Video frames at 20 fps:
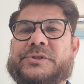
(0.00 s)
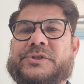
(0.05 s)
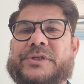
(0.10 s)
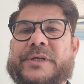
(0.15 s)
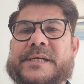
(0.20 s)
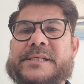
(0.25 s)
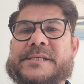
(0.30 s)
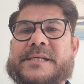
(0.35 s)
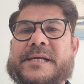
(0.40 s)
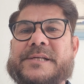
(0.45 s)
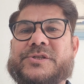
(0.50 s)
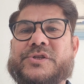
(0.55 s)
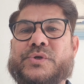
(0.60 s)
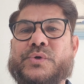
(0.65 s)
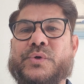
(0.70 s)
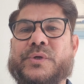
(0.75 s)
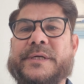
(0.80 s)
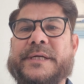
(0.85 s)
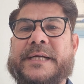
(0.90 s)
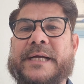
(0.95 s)
just as
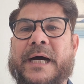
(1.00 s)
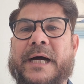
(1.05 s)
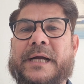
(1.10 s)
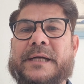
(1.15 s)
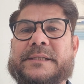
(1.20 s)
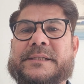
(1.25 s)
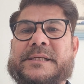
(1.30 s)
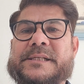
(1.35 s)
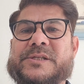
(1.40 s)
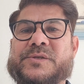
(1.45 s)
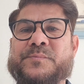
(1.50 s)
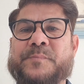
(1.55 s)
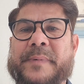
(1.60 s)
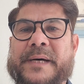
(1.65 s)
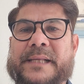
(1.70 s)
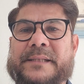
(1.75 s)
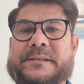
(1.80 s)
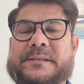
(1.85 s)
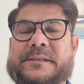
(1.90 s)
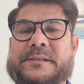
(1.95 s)
you regard this
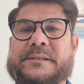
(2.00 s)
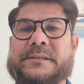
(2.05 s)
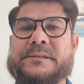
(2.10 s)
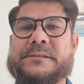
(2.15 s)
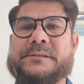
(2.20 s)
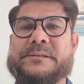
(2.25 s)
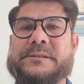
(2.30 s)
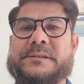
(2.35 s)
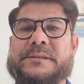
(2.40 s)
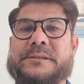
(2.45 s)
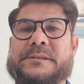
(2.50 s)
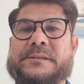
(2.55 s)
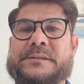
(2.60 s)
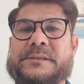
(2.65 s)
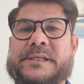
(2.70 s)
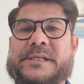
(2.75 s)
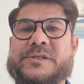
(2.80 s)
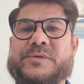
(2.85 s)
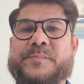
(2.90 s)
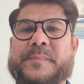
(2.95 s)
month,
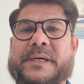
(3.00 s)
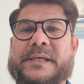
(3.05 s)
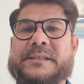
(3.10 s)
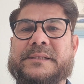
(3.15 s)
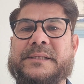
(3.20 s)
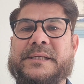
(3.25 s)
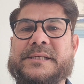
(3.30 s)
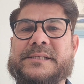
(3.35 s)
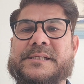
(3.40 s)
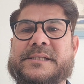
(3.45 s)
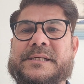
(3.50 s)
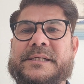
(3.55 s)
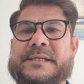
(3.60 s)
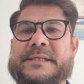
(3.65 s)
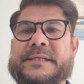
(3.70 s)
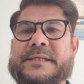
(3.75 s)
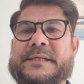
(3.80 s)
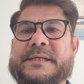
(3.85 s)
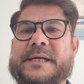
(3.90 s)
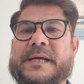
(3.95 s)
this
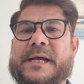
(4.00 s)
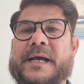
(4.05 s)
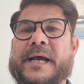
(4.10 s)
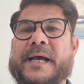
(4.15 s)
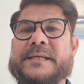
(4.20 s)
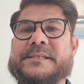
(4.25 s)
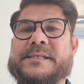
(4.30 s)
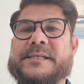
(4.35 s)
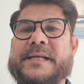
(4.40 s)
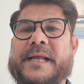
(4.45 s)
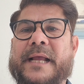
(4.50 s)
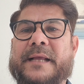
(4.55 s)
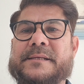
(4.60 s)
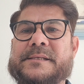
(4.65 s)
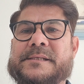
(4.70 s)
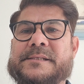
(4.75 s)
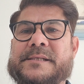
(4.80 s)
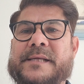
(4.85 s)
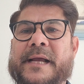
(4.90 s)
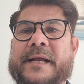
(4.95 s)
city as
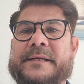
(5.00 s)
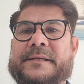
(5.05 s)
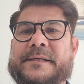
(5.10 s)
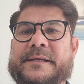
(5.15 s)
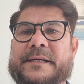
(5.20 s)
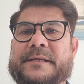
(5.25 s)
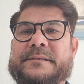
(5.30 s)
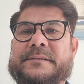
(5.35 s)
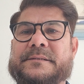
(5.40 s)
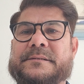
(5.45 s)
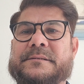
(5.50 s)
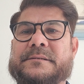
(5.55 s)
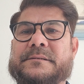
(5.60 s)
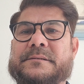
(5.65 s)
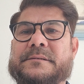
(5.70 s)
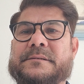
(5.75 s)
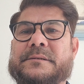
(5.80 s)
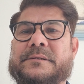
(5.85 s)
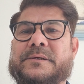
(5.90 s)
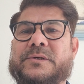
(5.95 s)
sacred,
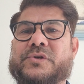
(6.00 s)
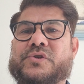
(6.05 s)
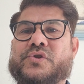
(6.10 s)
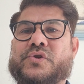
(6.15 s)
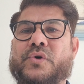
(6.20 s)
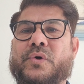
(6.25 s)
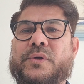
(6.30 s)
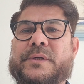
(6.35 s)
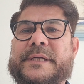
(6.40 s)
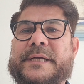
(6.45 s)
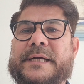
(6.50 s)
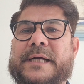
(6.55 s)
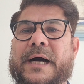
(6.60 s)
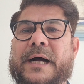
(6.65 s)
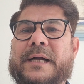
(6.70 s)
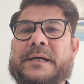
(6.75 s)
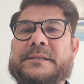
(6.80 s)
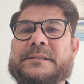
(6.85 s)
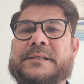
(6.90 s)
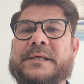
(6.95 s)
so
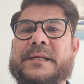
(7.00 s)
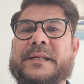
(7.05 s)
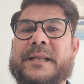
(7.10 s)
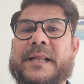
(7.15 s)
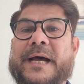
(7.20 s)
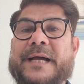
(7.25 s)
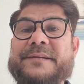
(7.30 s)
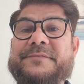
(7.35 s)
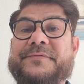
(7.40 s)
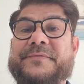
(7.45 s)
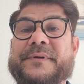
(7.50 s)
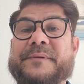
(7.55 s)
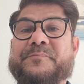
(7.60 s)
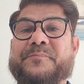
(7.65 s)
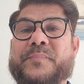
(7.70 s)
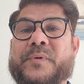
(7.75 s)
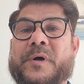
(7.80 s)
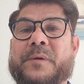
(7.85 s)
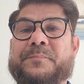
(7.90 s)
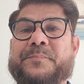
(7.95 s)
regard the life
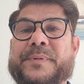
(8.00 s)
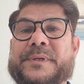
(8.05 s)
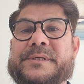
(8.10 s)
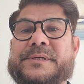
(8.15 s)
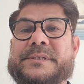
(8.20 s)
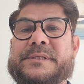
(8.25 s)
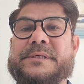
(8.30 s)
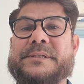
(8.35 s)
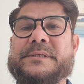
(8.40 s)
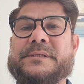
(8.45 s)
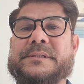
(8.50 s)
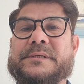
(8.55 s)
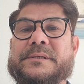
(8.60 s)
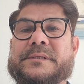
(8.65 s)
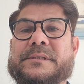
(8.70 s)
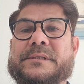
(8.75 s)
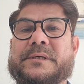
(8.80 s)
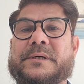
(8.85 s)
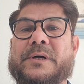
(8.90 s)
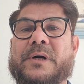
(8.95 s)
and property
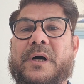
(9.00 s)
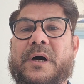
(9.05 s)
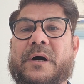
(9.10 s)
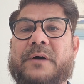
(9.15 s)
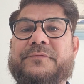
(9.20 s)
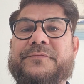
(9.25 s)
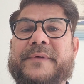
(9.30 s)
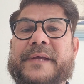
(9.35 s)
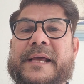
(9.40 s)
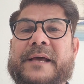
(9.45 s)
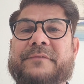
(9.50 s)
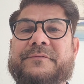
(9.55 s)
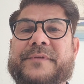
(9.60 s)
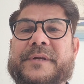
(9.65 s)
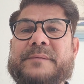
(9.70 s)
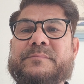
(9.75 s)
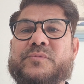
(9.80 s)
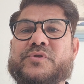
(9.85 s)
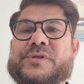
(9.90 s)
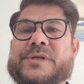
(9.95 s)
of
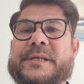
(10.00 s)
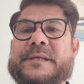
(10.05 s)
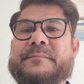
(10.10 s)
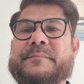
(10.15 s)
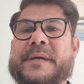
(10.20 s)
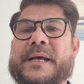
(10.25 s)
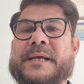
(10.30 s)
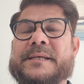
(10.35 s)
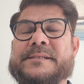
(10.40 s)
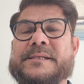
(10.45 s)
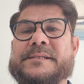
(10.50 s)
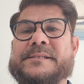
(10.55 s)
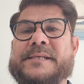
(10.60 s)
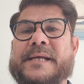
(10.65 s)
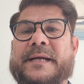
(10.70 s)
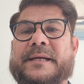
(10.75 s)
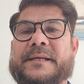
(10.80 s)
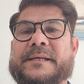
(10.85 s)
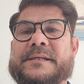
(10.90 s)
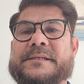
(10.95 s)
every Muslim as a
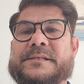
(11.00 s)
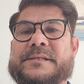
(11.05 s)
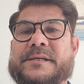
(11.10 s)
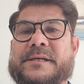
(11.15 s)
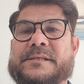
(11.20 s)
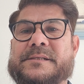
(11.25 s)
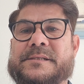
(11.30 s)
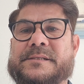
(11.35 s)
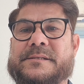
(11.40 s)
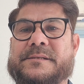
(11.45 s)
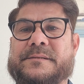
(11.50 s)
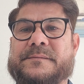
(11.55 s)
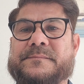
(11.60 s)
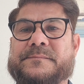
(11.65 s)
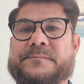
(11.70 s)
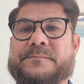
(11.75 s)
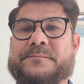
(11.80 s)
sacred trust.